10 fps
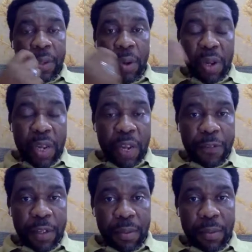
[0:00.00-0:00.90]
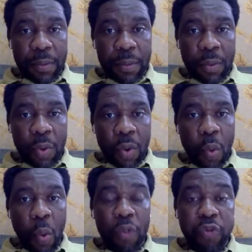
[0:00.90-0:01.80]
Your gifting
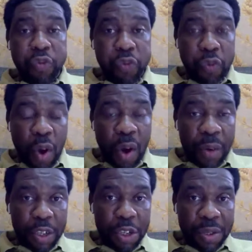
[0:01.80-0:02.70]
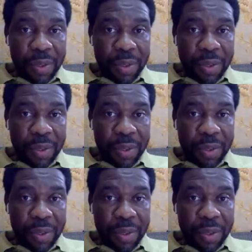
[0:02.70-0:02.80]
will flourish